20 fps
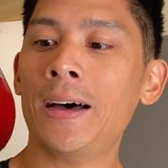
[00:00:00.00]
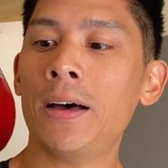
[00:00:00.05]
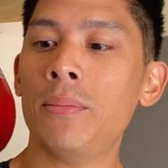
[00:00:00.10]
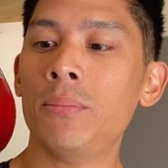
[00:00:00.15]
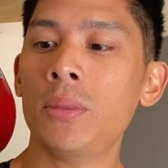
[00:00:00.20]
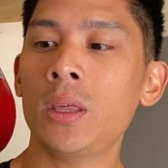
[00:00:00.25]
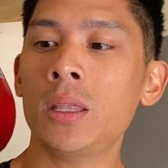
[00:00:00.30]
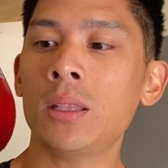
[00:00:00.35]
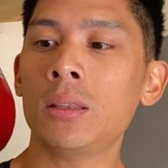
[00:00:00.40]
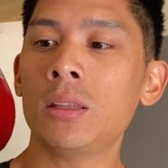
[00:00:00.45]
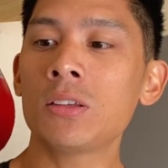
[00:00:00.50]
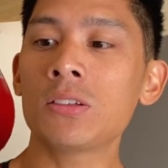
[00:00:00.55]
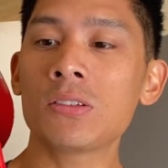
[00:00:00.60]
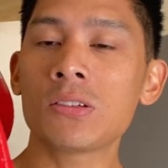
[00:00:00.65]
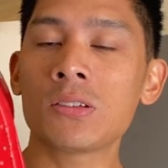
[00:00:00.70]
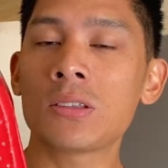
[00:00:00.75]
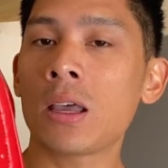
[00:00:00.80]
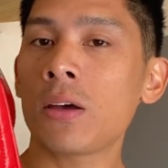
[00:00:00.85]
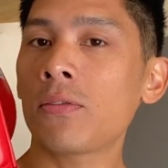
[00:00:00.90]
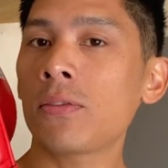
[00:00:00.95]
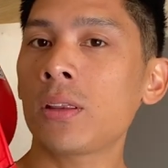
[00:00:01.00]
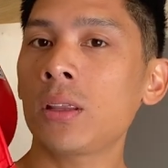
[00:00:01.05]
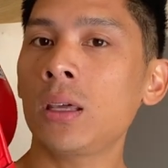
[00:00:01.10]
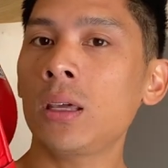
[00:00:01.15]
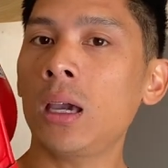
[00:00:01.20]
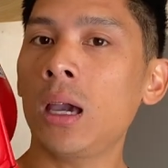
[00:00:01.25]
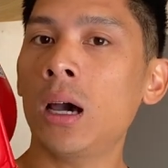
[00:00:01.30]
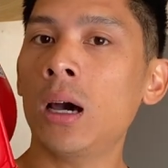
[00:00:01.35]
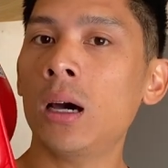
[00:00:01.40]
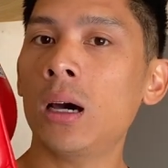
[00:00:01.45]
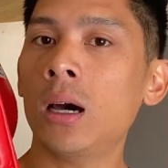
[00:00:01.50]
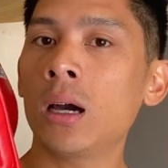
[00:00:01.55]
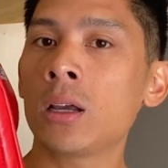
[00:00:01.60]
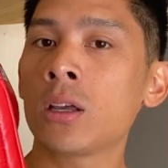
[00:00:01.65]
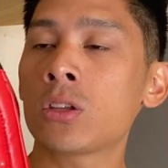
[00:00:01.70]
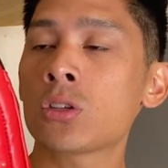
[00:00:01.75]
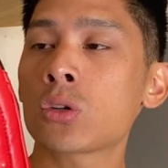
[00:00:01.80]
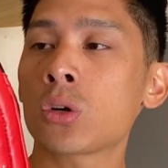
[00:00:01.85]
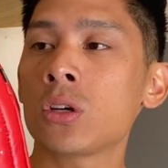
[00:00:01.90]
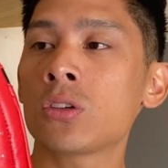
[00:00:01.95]
Then this is definitely a
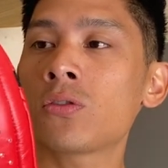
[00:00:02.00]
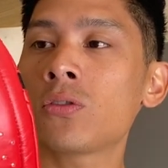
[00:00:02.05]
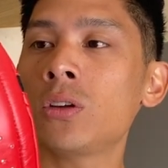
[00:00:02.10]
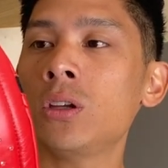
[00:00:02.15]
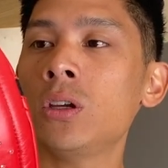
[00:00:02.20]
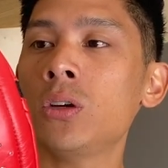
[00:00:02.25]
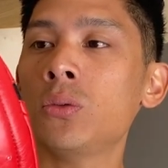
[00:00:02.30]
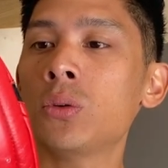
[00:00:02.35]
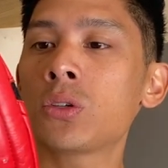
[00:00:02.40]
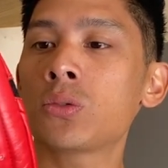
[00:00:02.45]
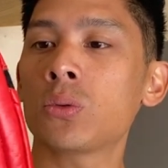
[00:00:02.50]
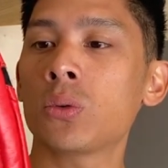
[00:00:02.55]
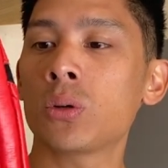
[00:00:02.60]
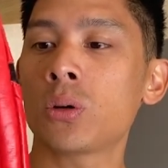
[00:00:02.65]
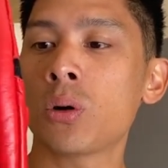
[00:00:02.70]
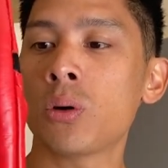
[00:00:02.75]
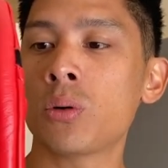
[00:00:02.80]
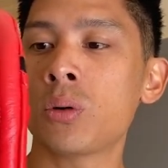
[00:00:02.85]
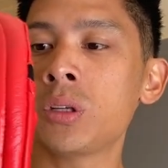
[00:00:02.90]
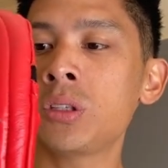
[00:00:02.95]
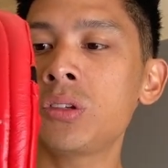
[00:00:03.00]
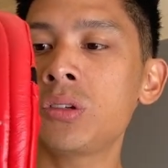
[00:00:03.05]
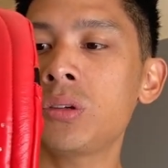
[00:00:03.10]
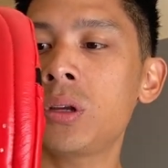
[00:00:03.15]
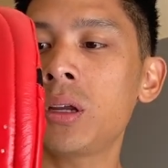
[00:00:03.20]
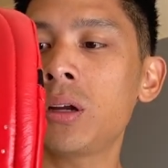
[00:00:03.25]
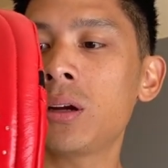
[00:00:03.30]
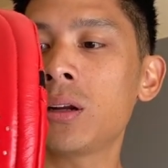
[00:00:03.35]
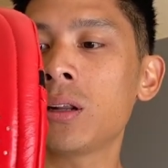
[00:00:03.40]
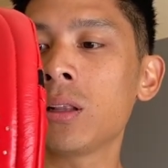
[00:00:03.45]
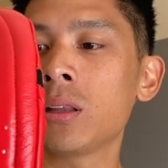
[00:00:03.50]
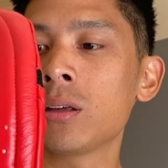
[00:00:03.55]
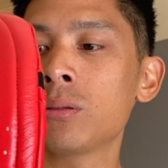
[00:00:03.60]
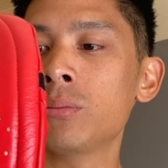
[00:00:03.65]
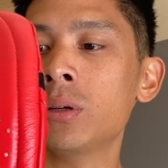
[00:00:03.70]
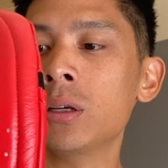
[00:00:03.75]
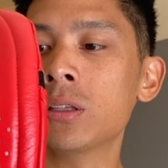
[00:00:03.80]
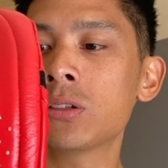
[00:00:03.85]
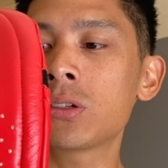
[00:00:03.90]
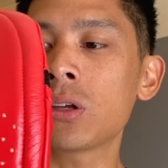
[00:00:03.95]
good choice for you, which we'll go into here in a little
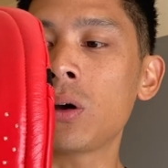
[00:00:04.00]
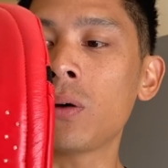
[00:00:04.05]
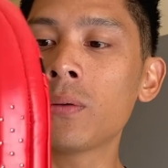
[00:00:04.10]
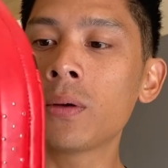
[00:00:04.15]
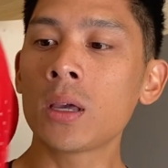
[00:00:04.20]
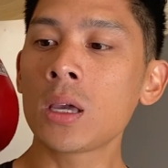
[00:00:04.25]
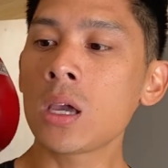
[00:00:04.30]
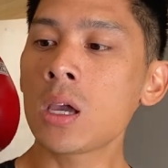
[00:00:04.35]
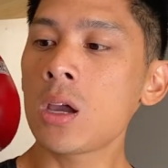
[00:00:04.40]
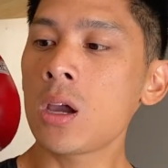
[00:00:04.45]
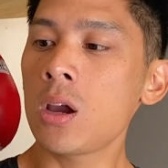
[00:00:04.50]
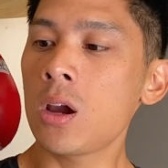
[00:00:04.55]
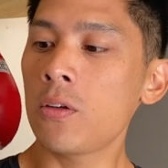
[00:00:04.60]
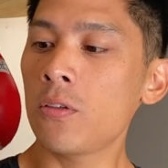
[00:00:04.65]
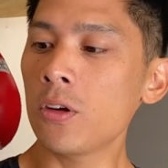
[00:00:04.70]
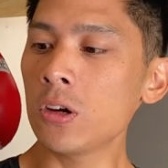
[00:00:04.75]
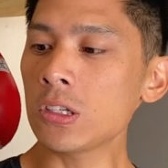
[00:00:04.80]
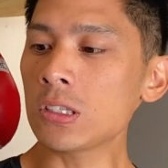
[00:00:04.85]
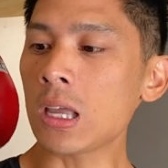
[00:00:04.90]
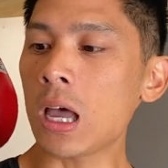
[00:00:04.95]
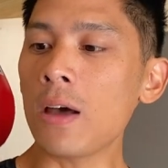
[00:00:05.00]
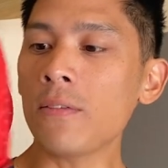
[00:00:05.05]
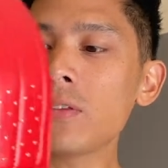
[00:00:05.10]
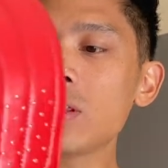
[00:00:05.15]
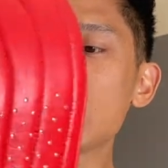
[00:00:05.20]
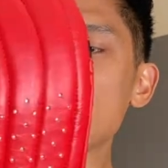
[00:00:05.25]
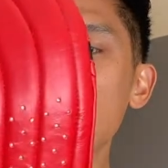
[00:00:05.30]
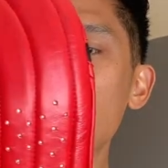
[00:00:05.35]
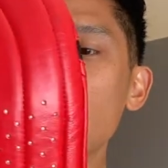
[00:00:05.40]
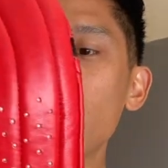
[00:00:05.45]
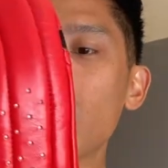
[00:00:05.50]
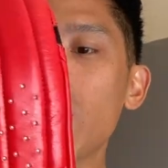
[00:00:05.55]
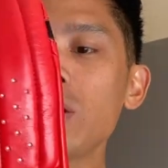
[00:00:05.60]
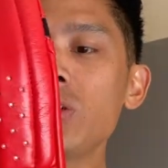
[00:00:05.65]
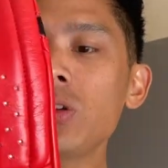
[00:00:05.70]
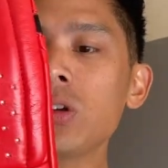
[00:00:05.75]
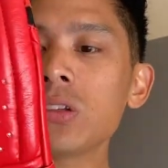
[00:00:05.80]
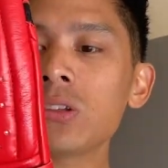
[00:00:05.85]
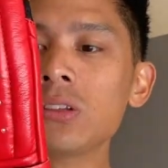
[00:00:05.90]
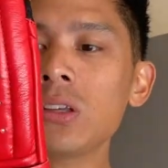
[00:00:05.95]
bit. So first off, design-wise,
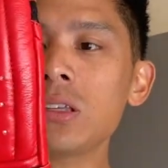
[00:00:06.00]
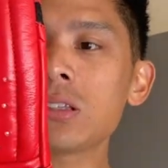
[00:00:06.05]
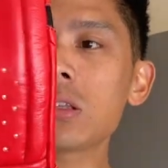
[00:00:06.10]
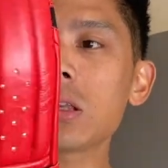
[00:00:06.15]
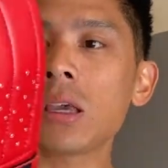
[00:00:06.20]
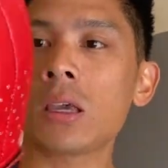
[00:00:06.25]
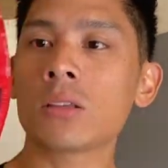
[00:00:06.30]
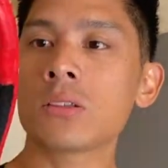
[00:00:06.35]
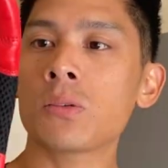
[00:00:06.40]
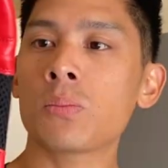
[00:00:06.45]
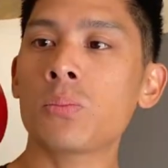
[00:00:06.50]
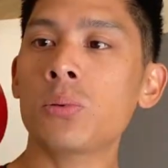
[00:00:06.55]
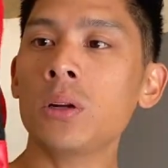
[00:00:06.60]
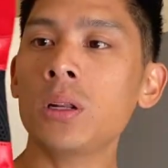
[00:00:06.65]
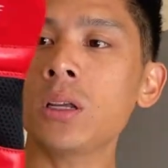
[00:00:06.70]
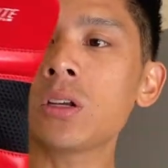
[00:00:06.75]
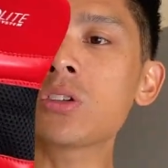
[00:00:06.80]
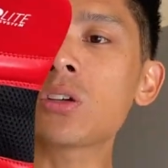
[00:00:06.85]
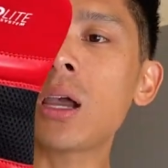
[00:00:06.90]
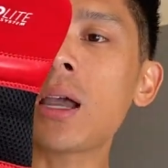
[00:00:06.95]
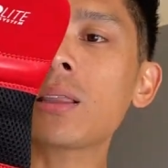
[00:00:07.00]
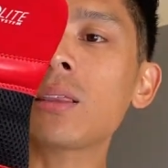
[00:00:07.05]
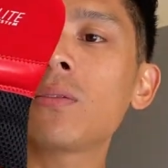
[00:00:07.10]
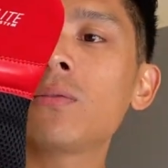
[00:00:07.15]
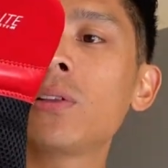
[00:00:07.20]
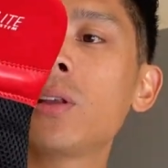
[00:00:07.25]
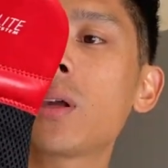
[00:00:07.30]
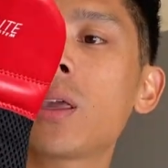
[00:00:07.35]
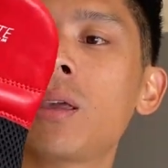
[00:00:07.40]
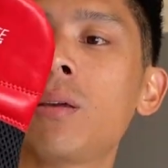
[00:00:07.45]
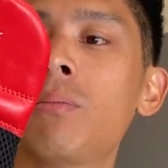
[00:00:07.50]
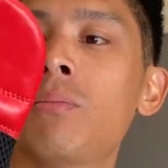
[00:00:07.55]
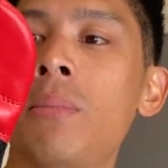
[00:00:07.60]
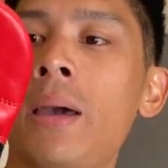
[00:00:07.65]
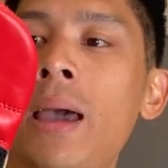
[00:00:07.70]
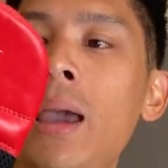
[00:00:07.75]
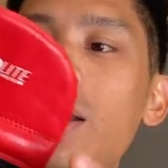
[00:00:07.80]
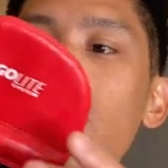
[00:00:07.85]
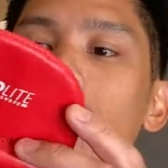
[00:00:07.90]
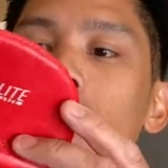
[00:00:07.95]
you can see it's a pretty attractive looking
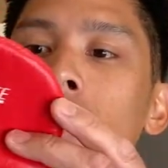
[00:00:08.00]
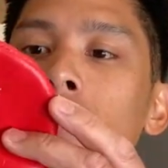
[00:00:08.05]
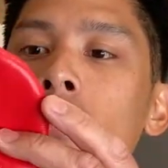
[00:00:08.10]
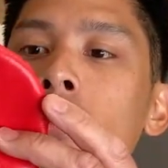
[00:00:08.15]
bag mitt.